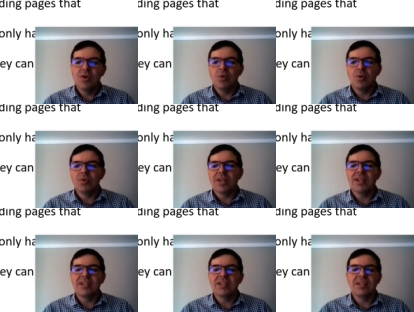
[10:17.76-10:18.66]
or they
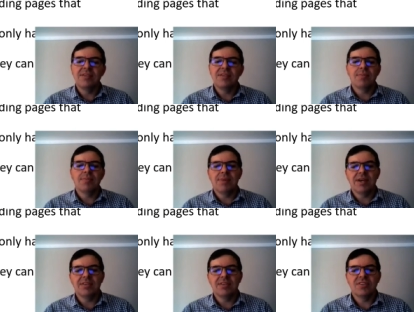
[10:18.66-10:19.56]
can leave the
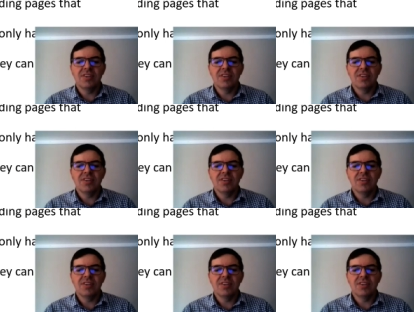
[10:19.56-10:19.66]
page.